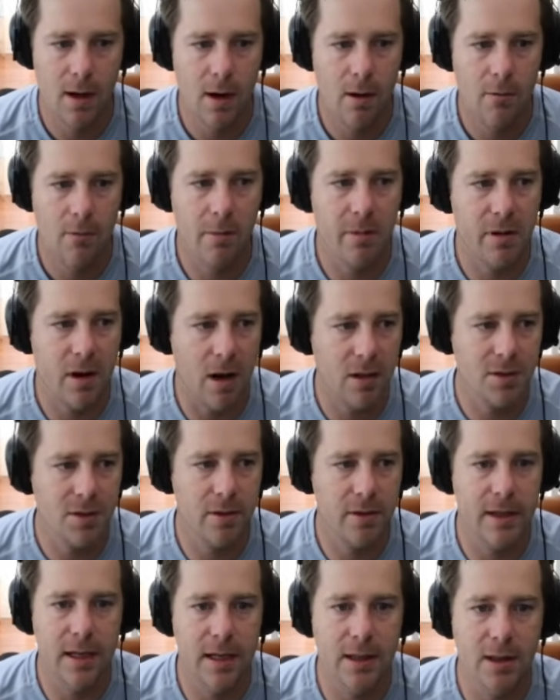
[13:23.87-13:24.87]
We would also
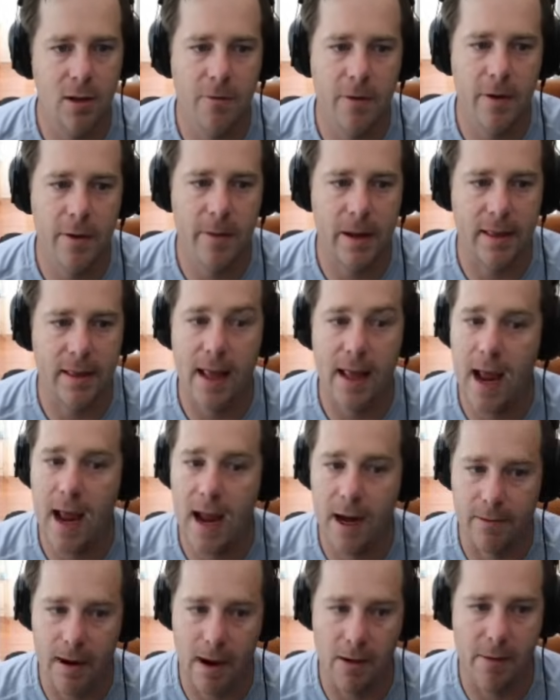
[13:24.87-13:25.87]
need, though, if we went the hay
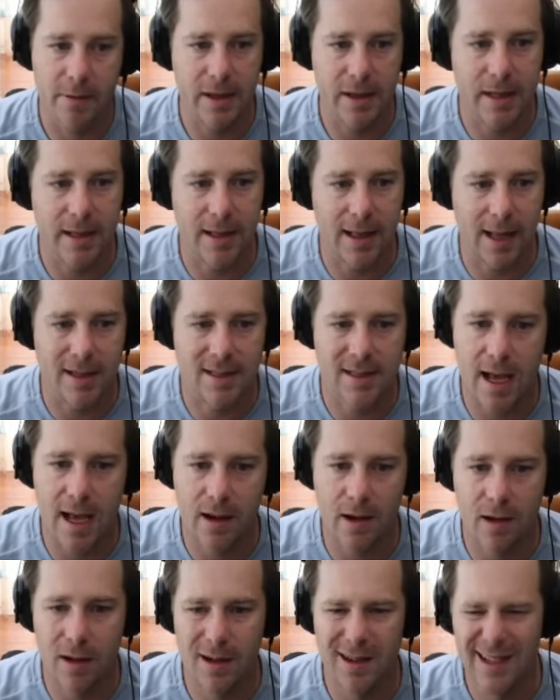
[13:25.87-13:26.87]
route, we need like a
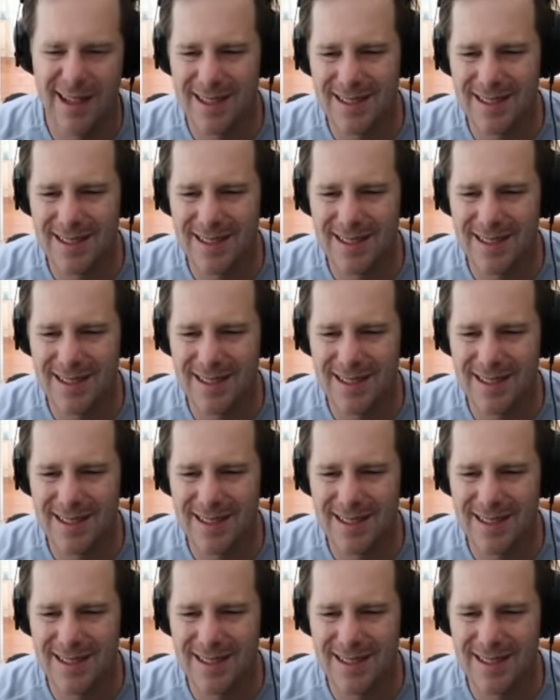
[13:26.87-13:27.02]
tedder.